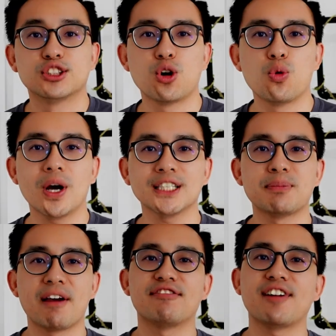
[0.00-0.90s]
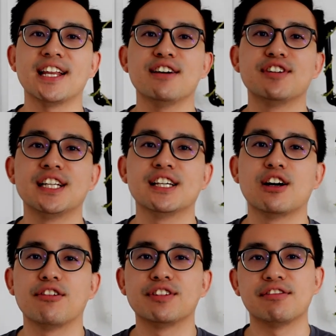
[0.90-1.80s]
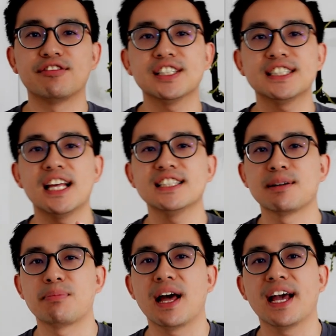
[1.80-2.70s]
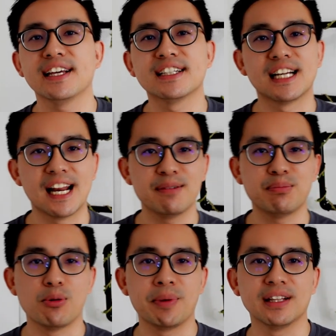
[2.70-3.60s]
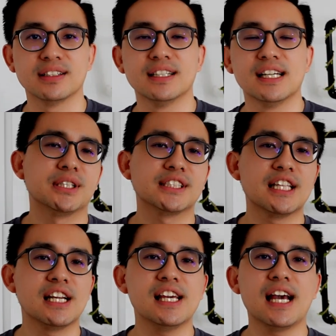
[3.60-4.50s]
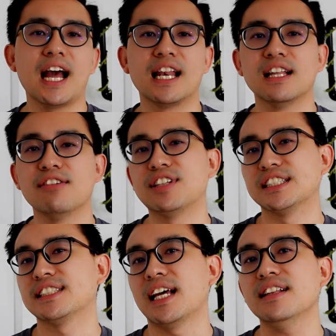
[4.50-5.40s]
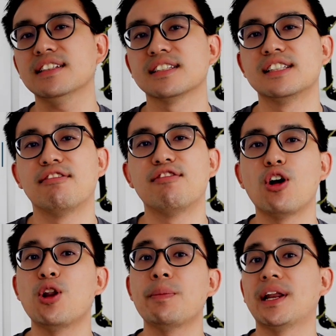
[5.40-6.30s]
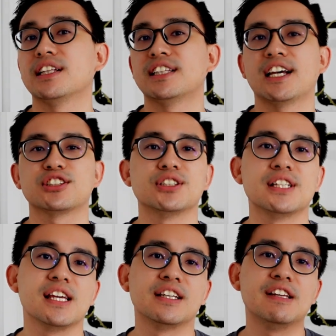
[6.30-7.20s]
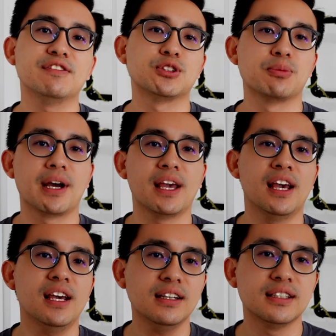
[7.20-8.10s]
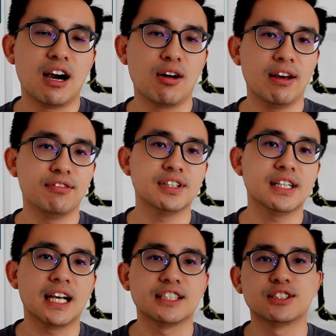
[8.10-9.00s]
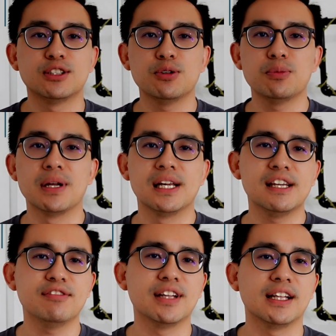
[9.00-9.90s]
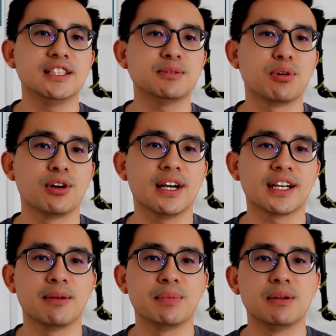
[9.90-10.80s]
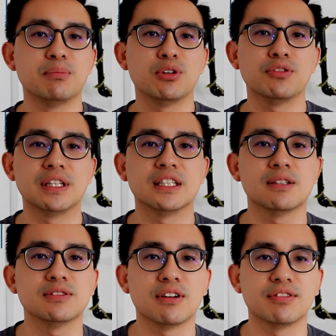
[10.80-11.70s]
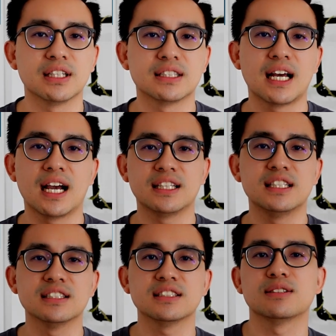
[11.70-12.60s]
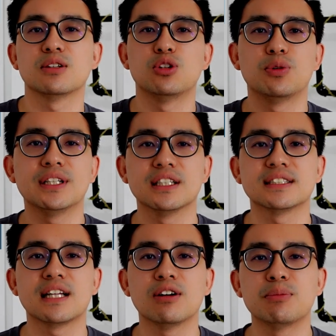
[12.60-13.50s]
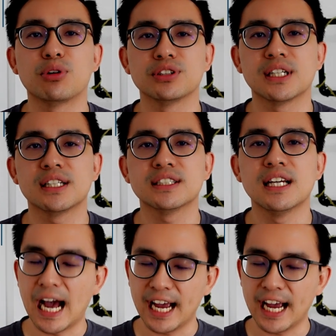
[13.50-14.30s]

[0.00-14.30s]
So what's my final verdict of the Firsthand Supply Clay Pomade? Personally, I love the scent, the volume and the texture that it gives to my hair. However, I still believe that this product can be improved in terms of the tugginess during the styling process.